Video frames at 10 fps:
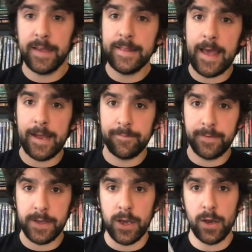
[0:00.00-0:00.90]
In that
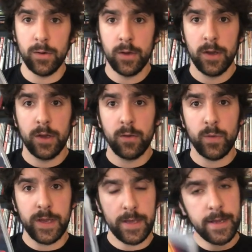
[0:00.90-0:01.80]
video, we